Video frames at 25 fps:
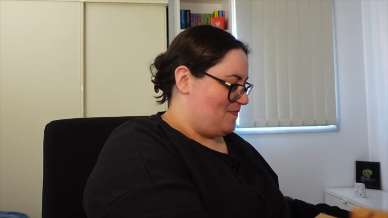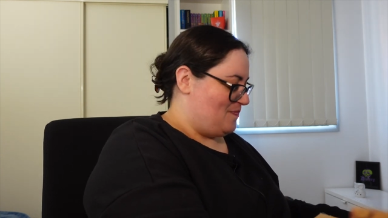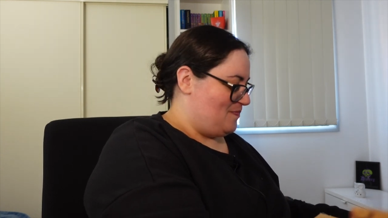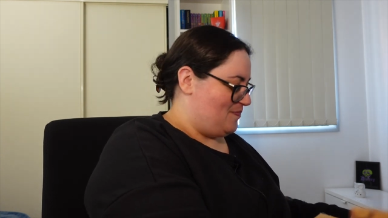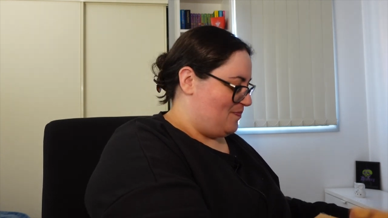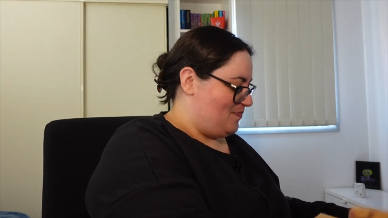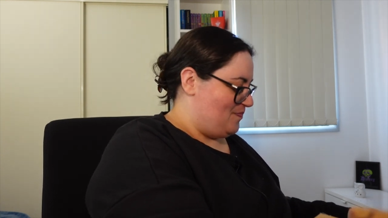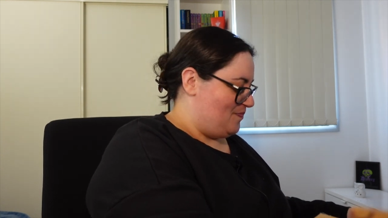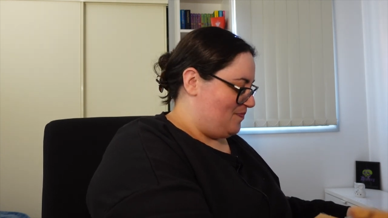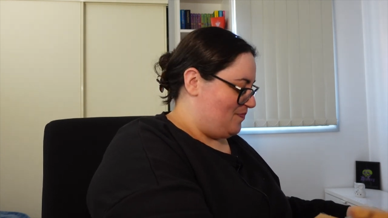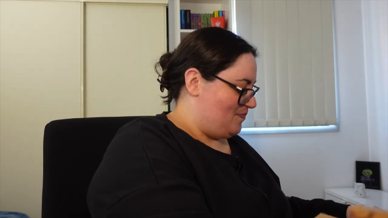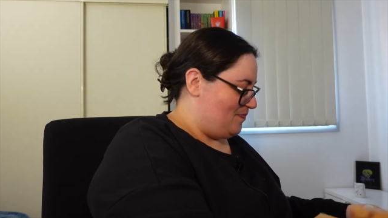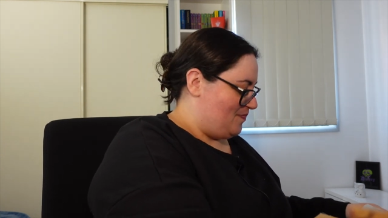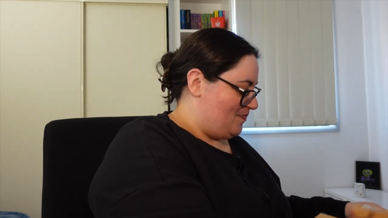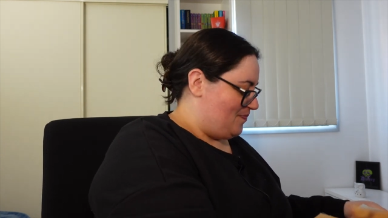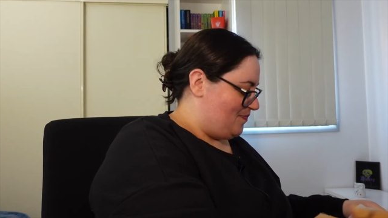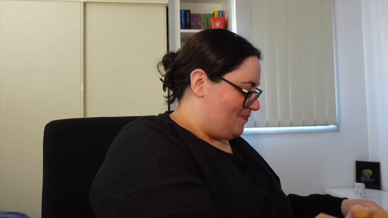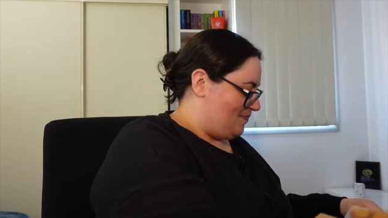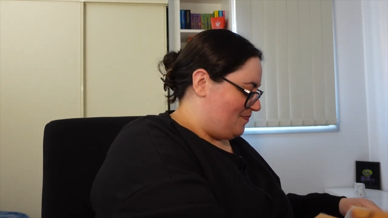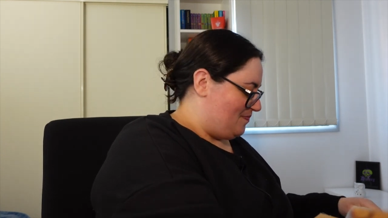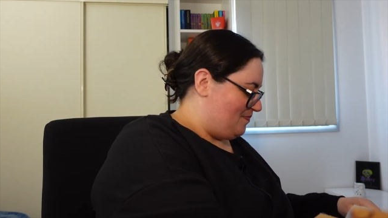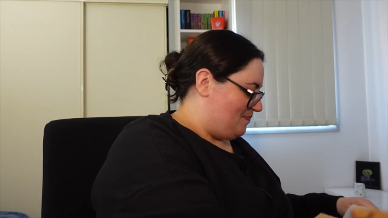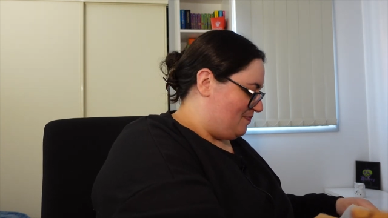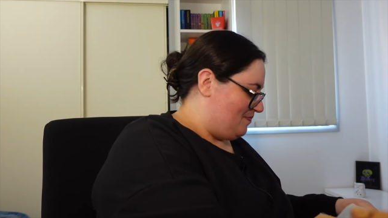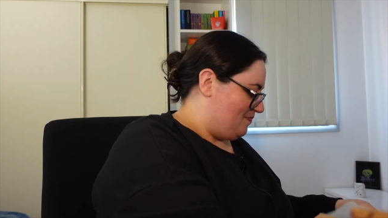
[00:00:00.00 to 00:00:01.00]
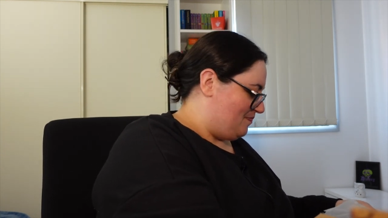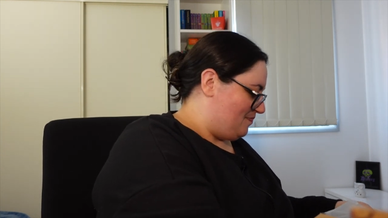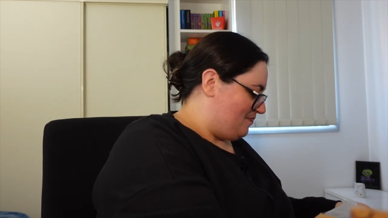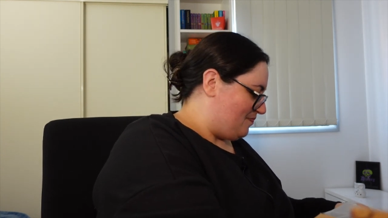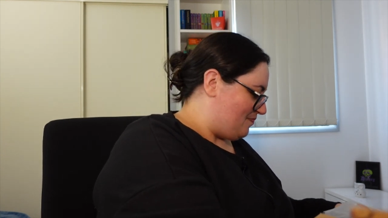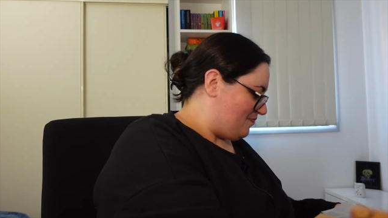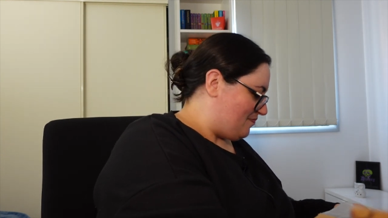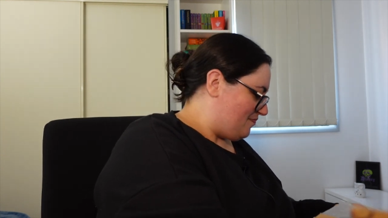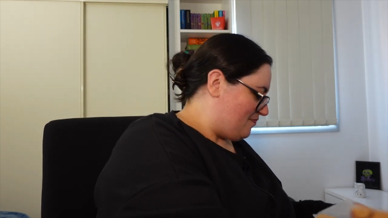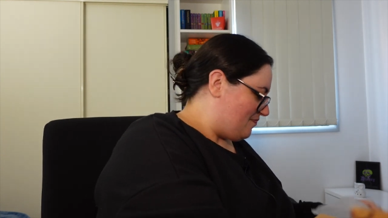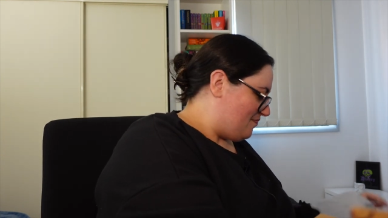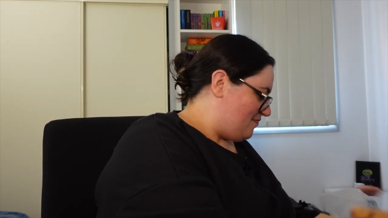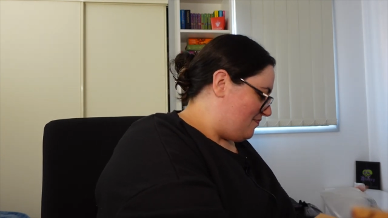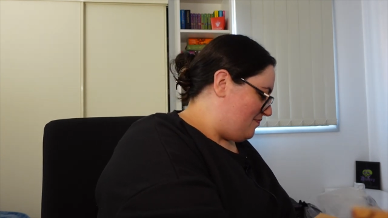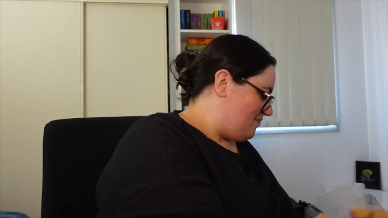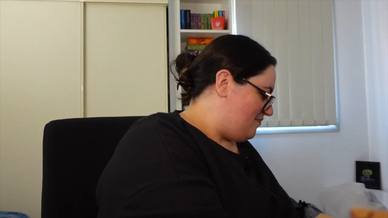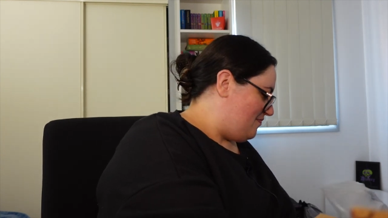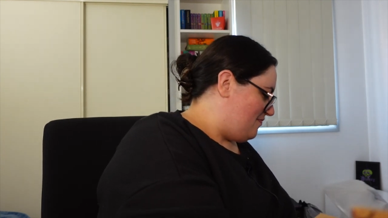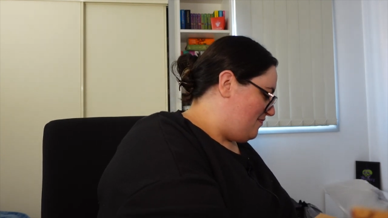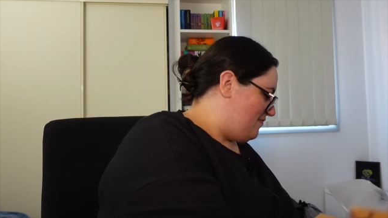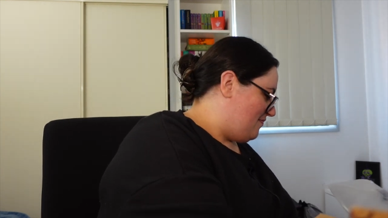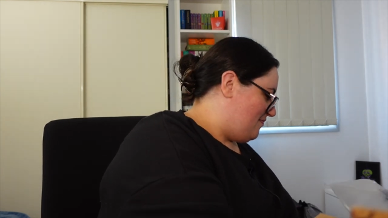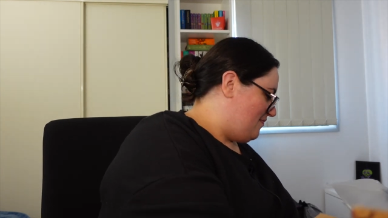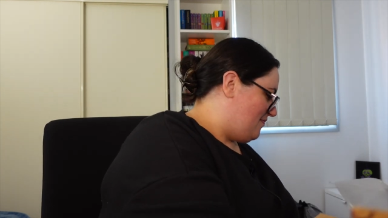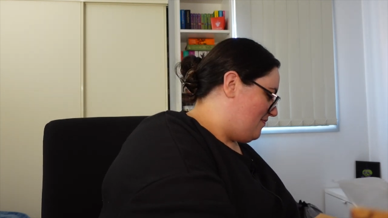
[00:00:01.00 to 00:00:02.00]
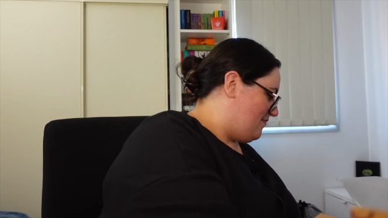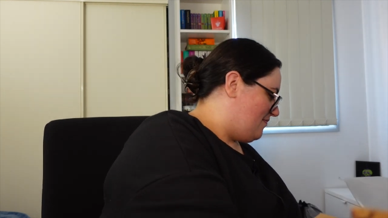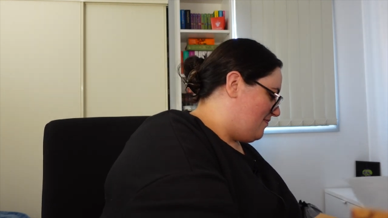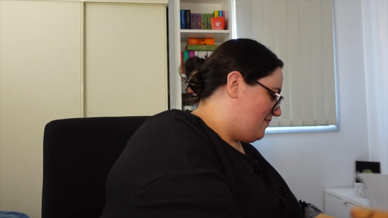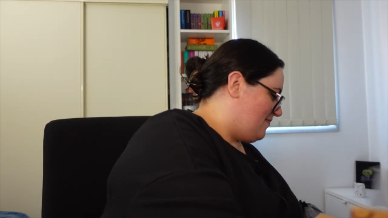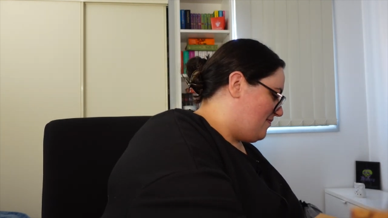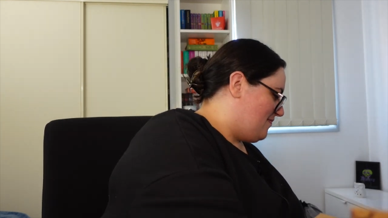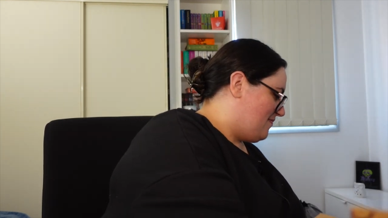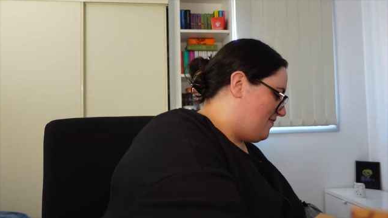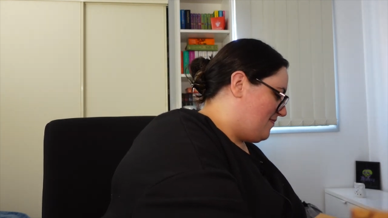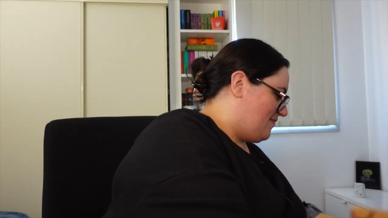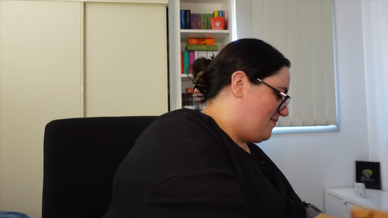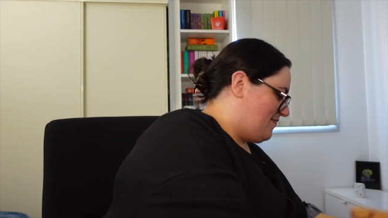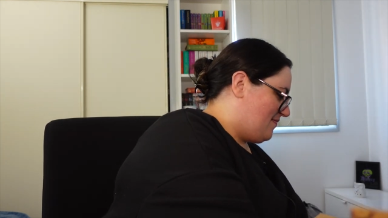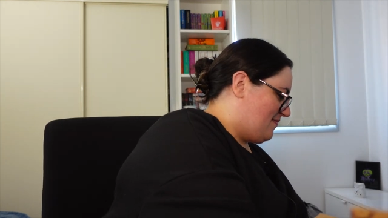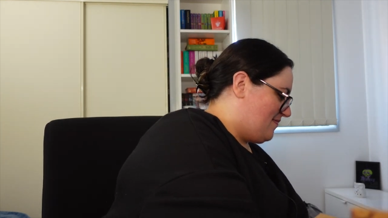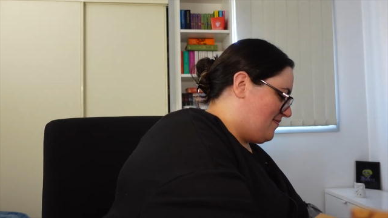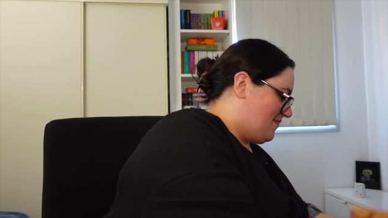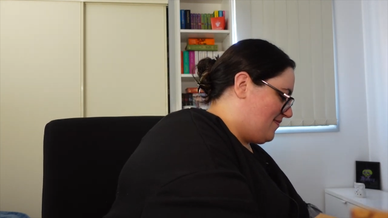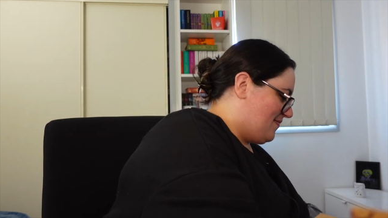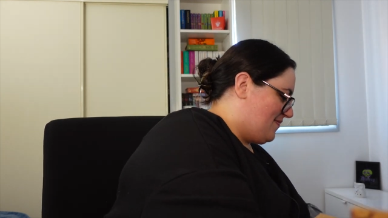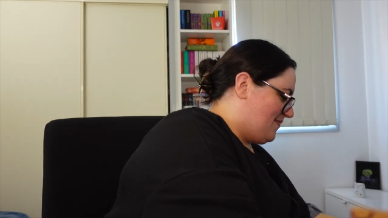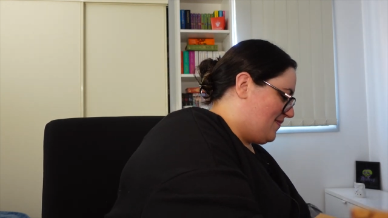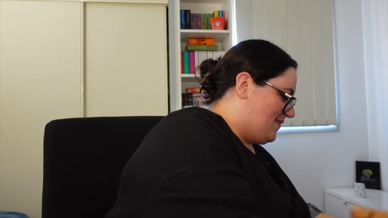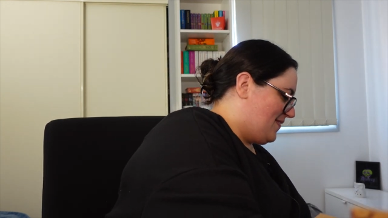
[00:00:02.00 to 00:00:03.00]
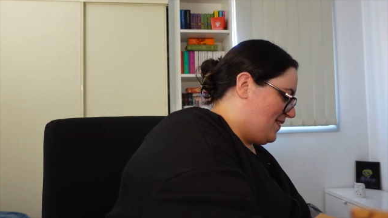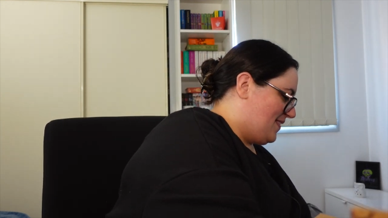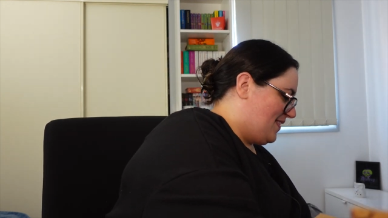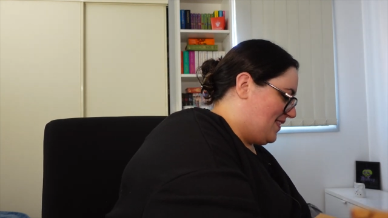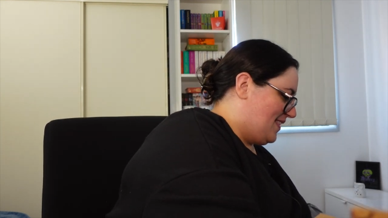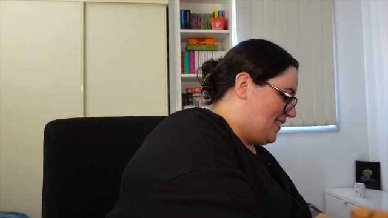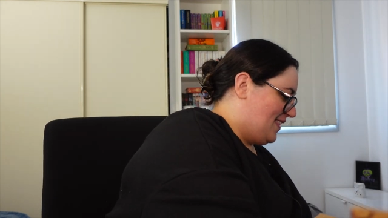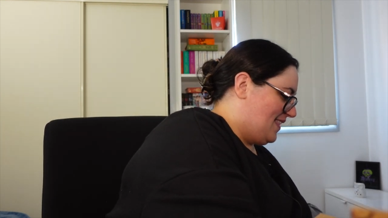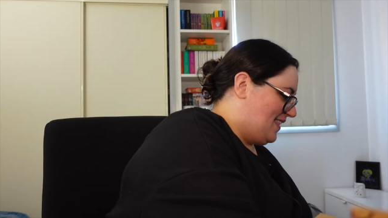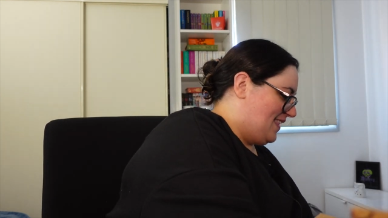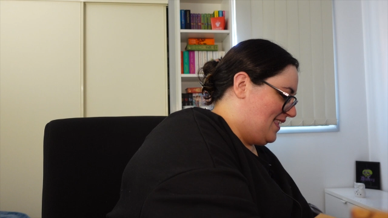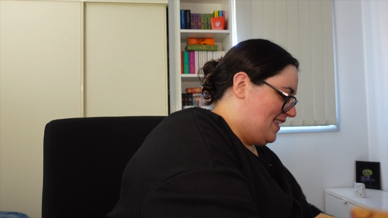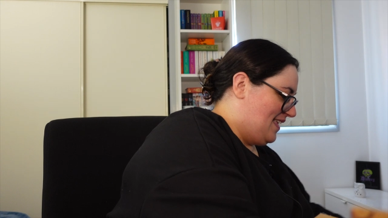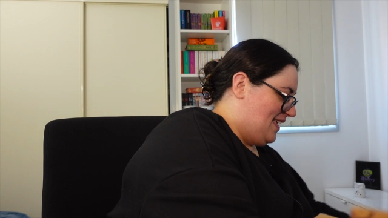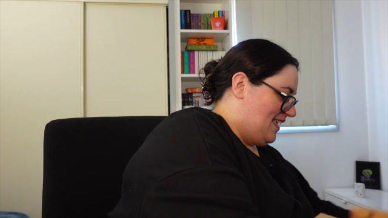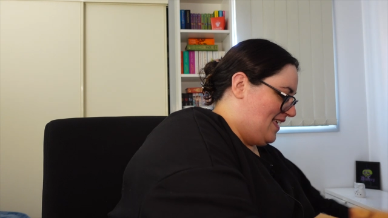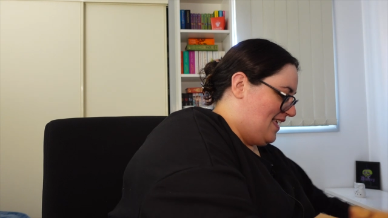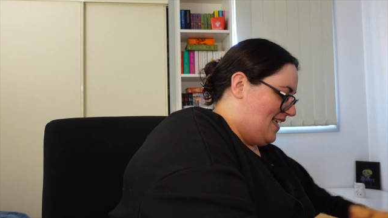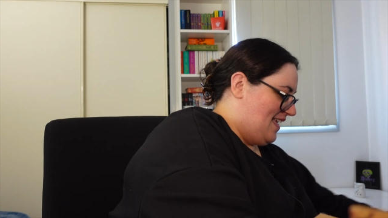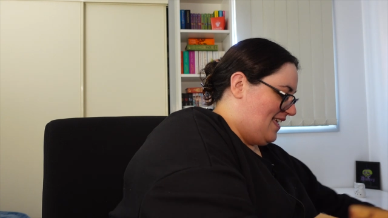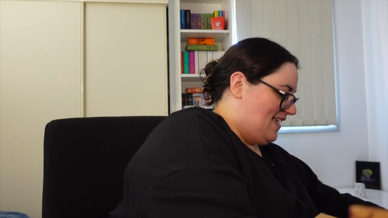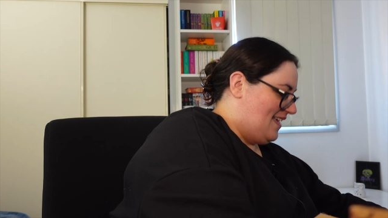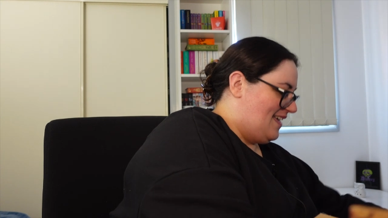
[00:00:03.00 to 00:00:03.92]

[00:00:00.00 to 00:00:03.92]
[no speech]